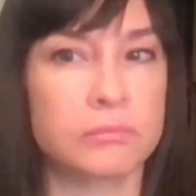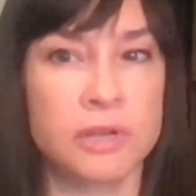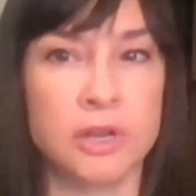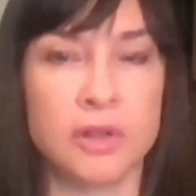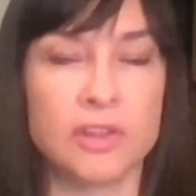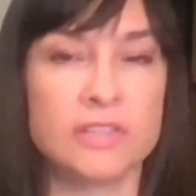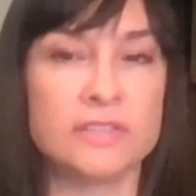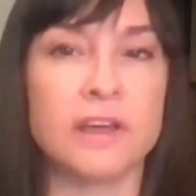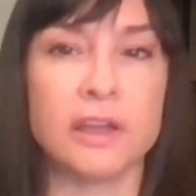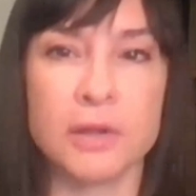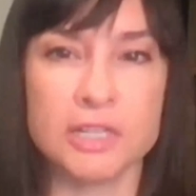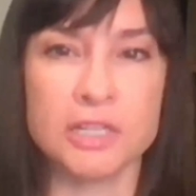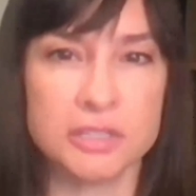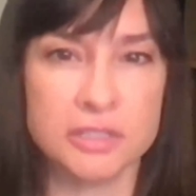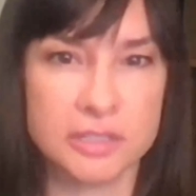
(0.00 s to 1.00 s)
you know, this
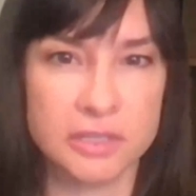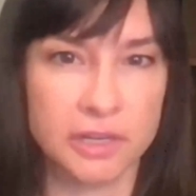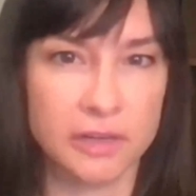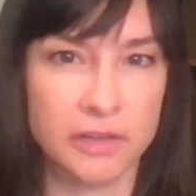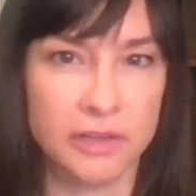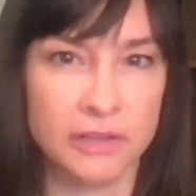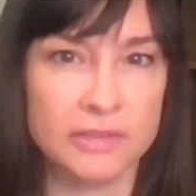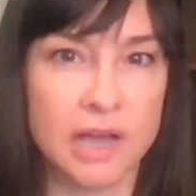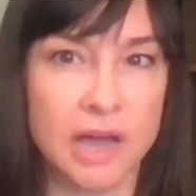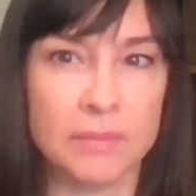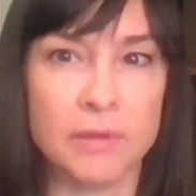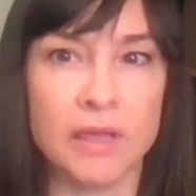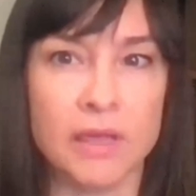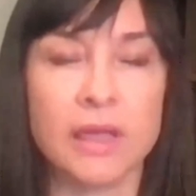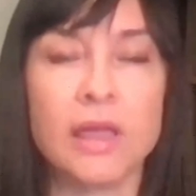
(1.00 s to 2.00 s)
valuation is looking a little
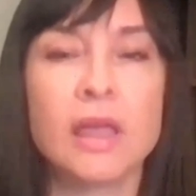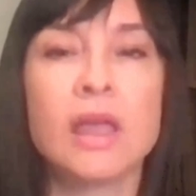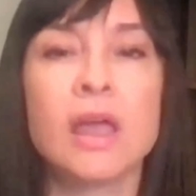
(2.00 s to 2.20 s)
toppy.